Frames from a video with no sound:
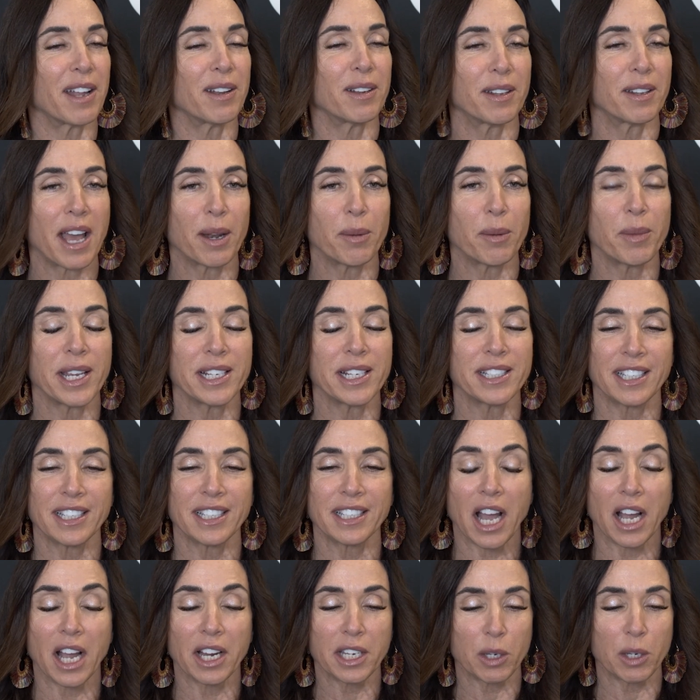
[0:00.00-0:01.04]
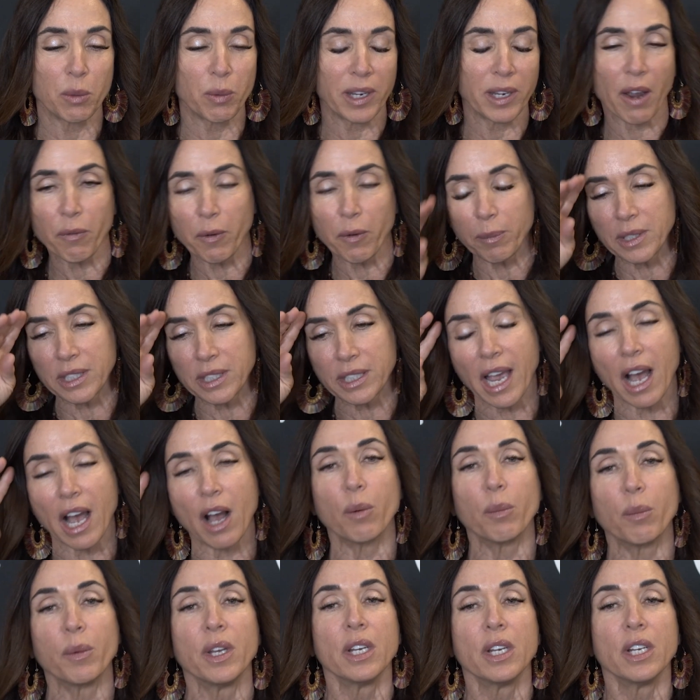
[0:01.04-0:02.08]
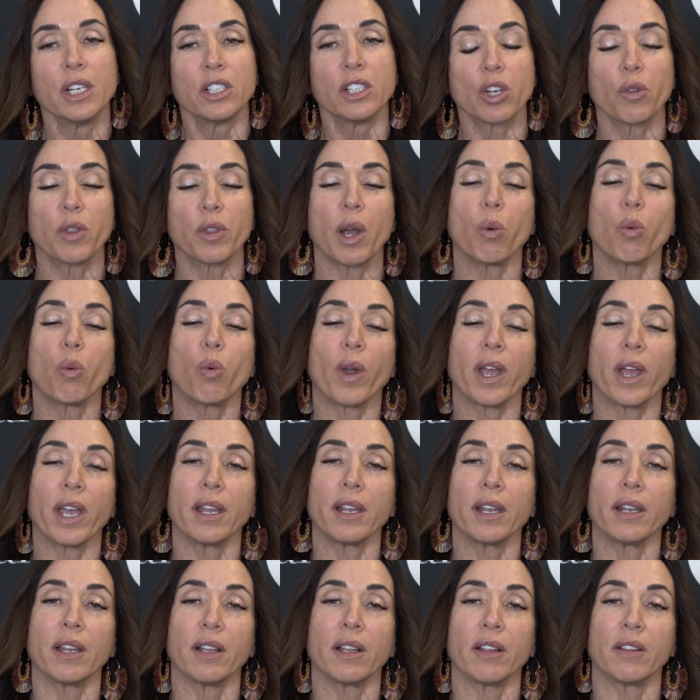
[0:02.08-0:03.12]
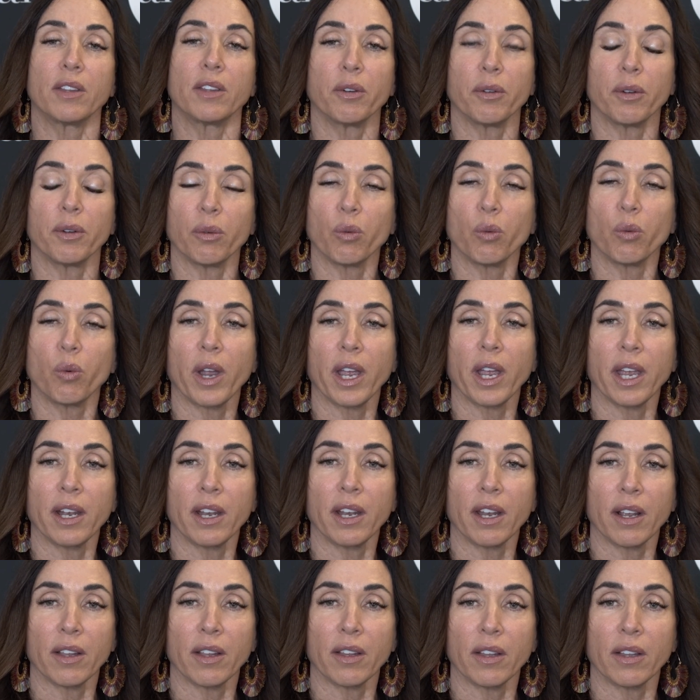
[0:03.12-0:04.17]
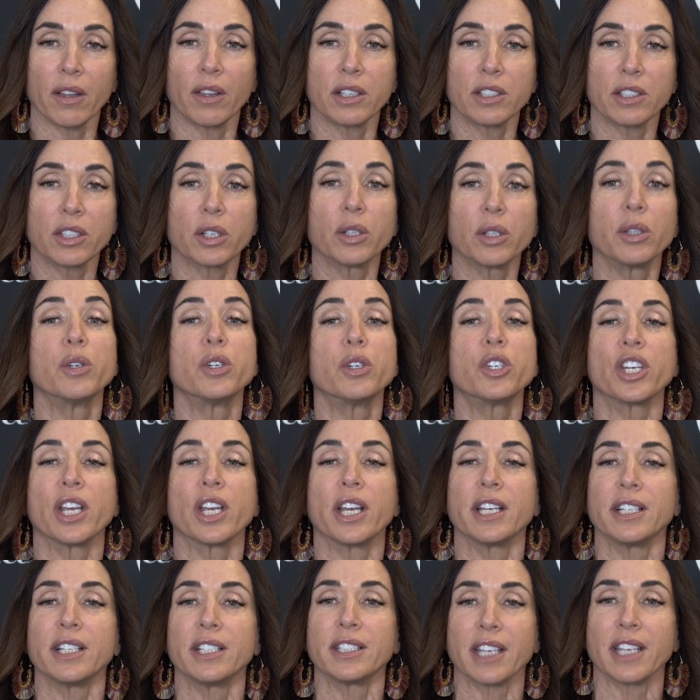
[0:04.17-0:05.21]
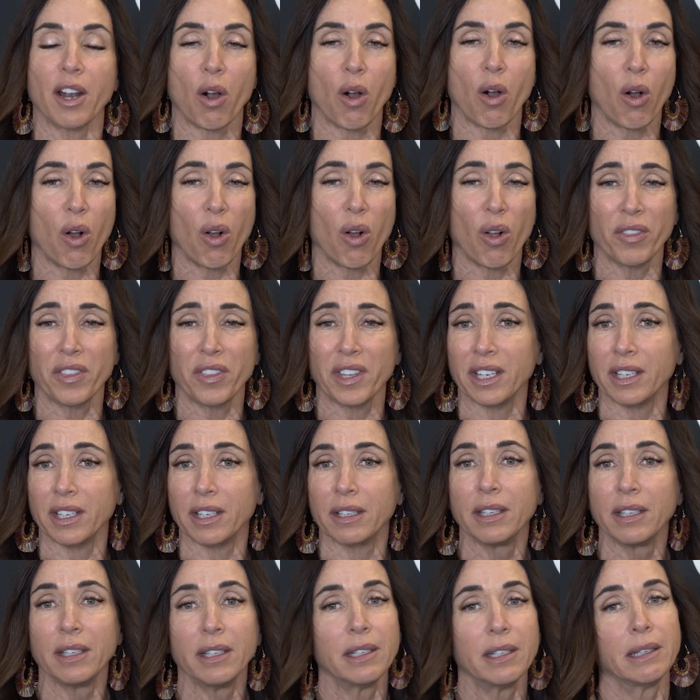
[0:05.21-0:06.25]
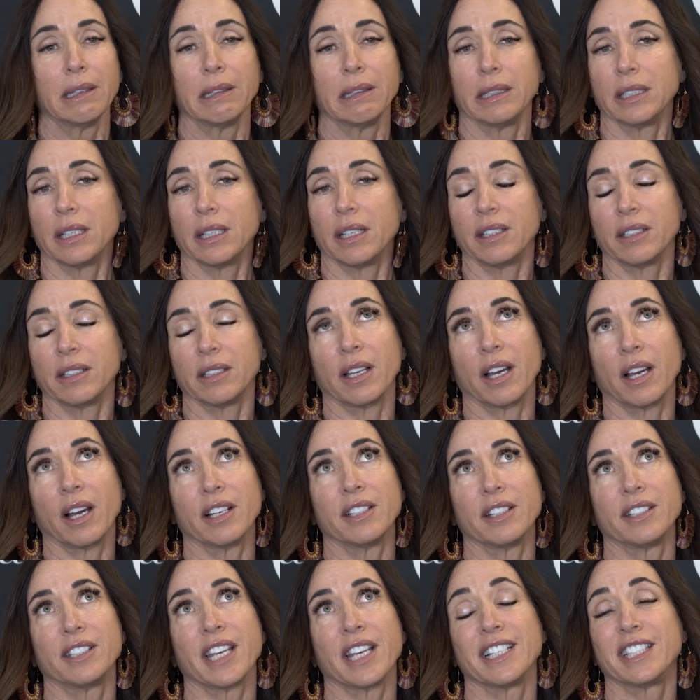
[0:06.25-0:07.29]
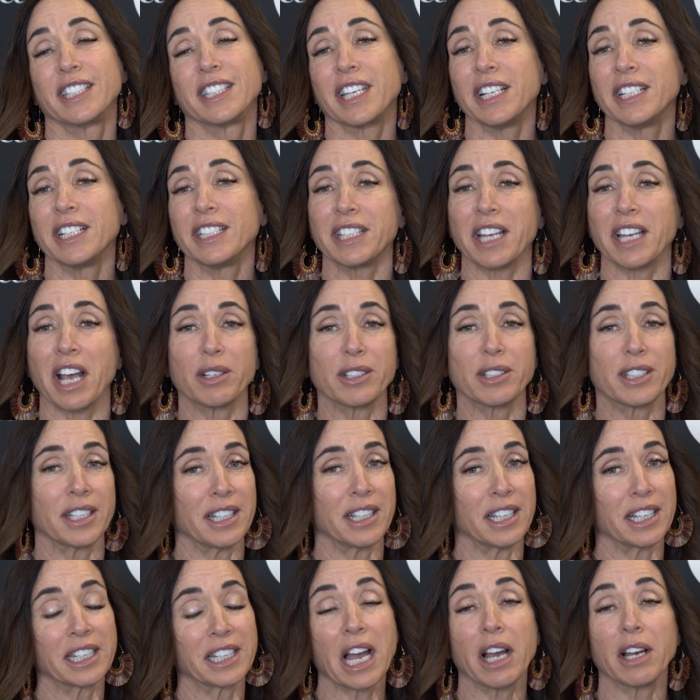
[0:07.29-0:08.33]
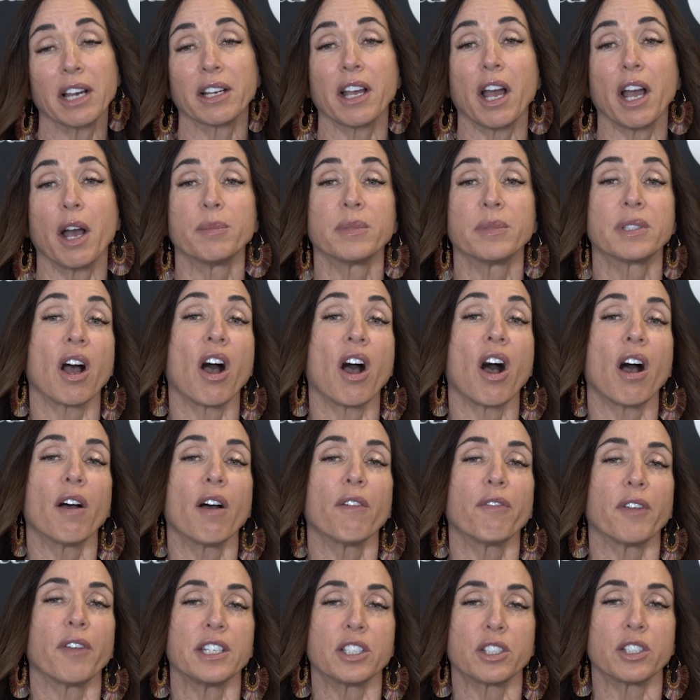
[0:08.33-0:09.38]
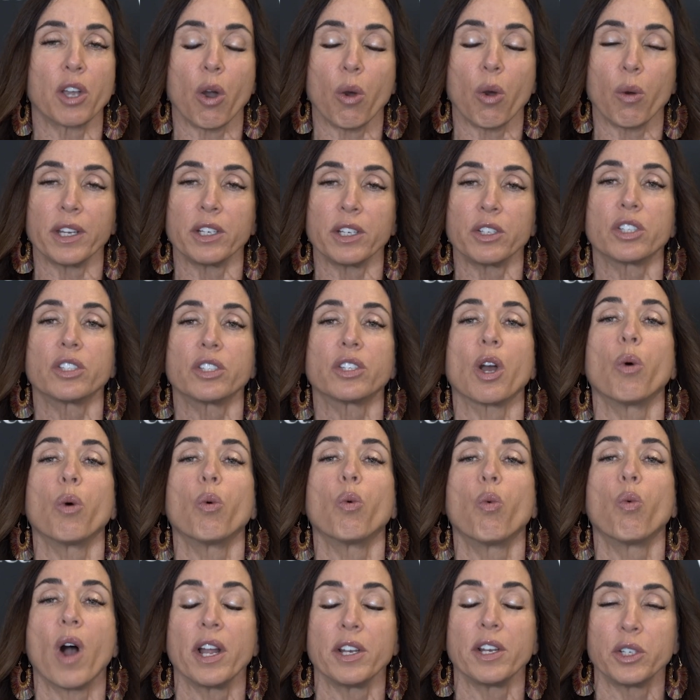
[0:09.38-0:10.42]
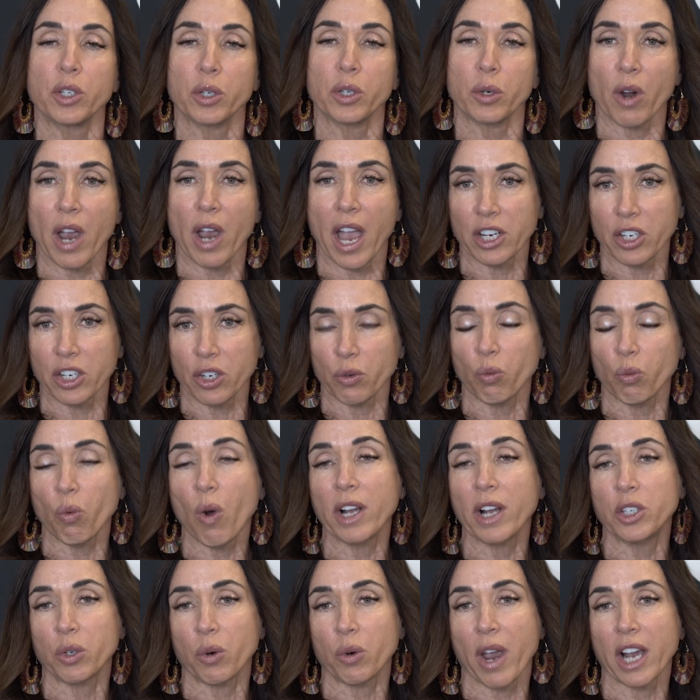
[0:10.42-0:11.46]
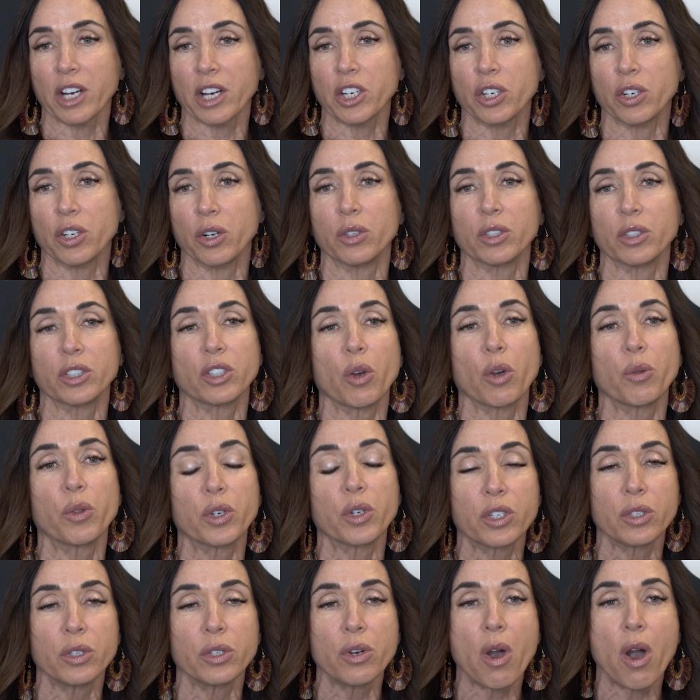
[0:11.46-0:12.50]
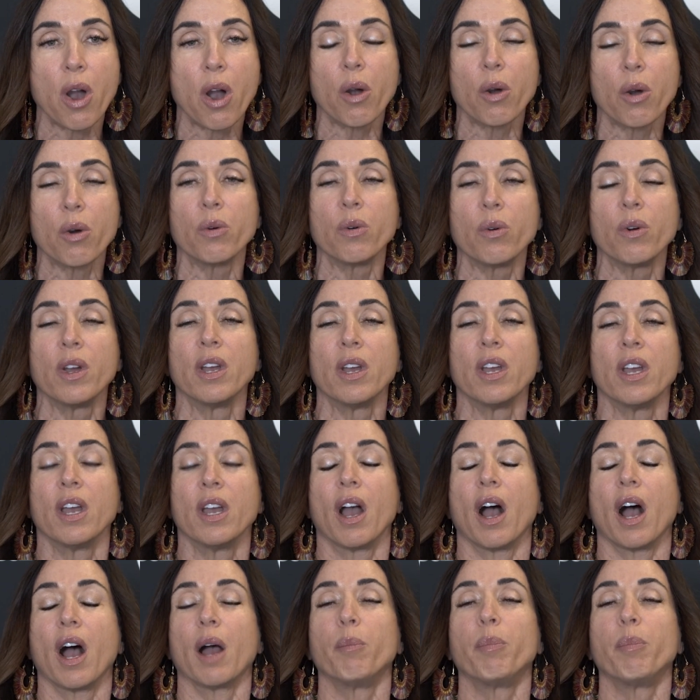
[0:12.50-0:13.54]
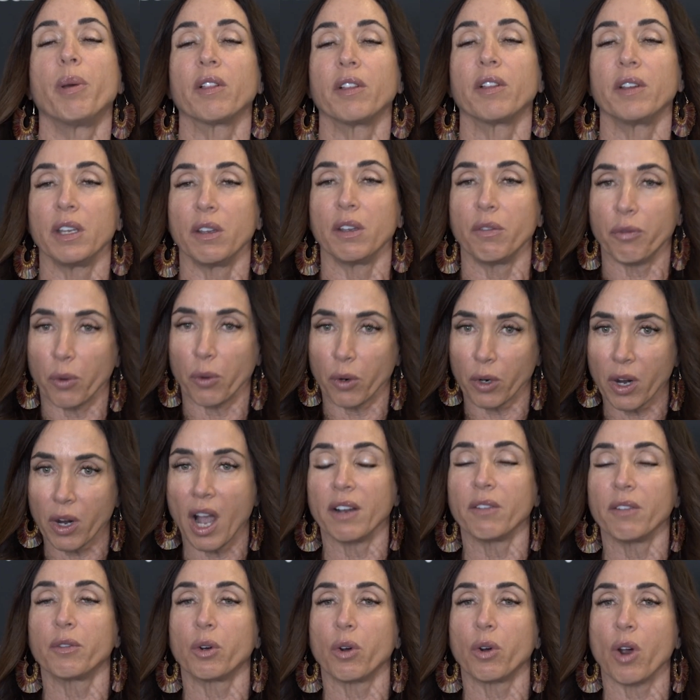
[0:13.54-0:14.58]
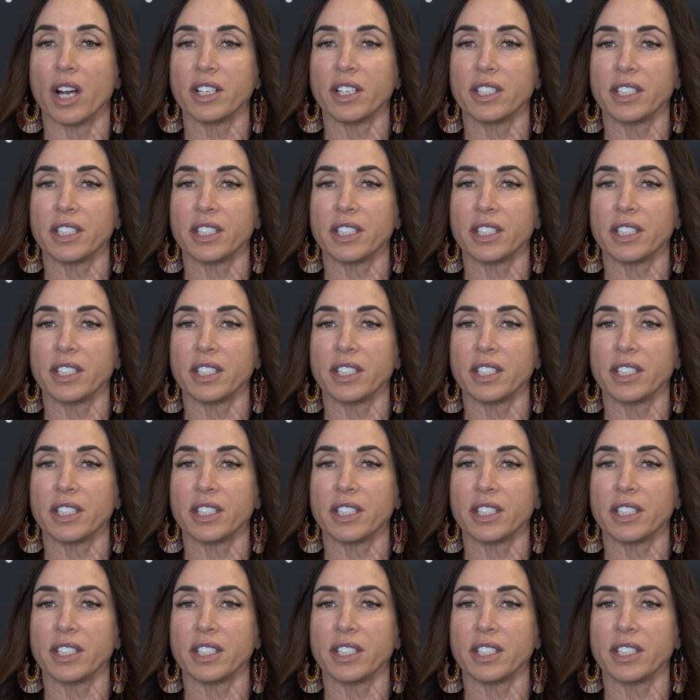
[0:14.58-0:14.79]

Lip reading: that amazing gunky we get from the scalp, so that when the solutions and all the dead skin cells and the gunk comes off, it's going just one directional. So there's no ability for kind of cross